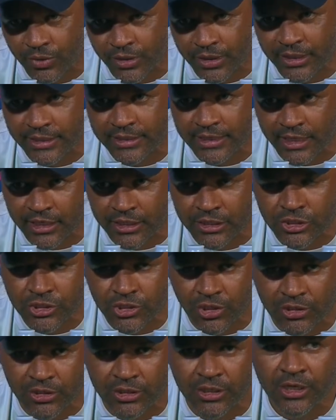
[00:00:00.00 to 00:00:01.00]
an attacking
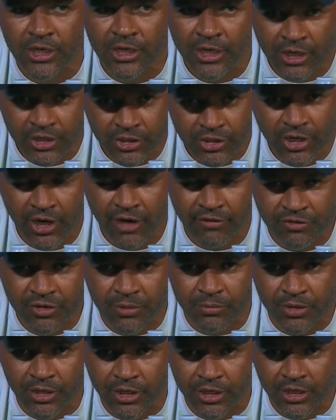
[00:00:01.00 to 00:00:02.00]
shot, you have to
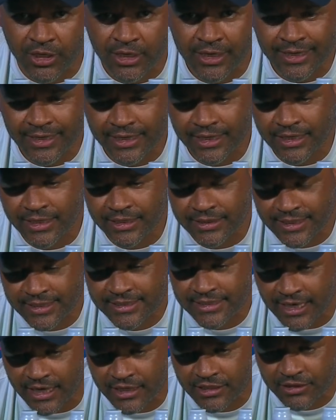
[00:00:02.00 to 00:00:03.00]
be
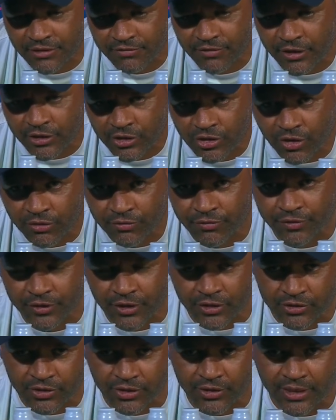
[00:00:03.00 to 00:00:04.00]
decisive and
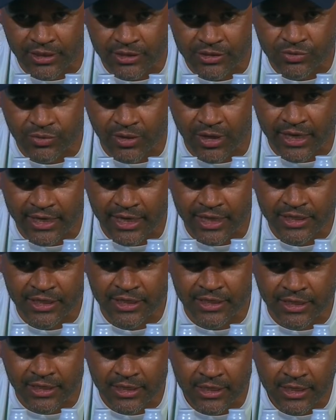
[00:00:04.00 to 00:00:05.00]
confident on that as well. And I think